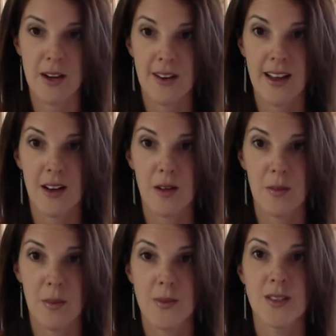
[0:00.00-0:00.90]
here to
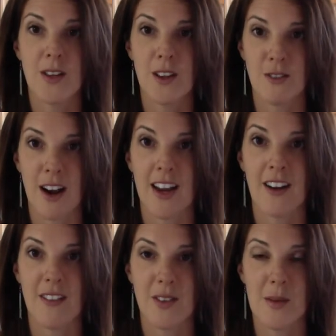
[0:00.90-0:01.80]
help, so you can write
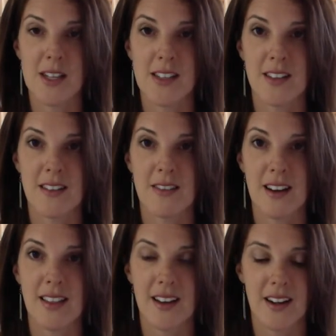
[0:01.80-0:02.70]
your information
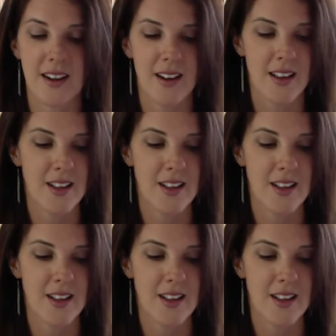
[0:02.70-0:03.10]
right there.